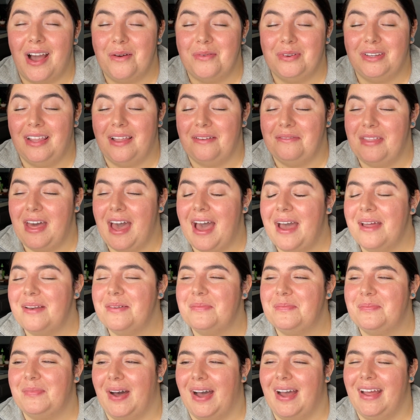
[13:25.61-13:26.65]
I would love
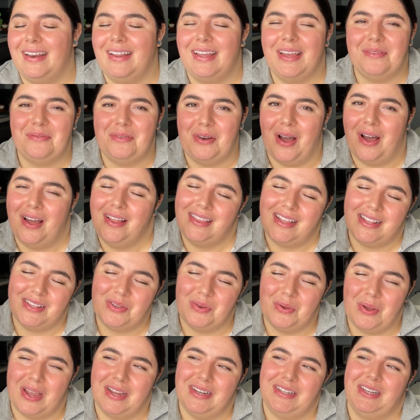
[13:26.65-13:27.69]
that, but if not, that's
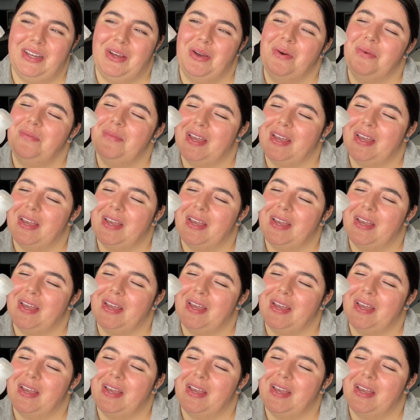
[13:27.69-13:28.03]
okay too,